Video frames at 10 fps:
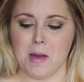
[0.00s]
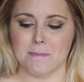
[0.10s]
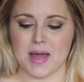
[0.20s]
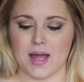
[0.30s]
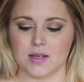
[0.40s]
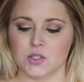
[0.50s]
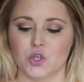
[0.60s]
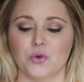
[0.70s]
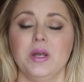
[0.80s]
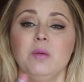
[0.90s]
MAC's
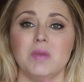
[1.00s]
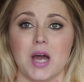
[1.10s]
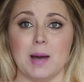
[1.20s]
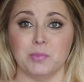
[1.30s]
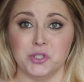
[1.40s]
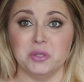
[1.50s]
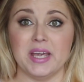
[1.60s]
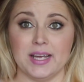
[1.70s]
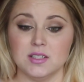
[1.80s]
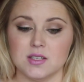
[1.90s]
Cream Cup, which you
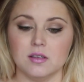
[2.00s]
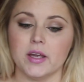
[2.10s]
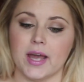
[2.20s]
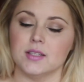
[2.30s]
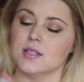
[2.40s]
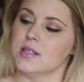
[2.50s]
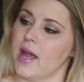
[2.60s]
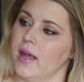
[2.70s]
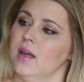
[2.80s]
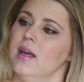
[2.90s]
can still get
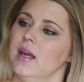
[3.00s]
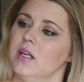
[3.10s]
today.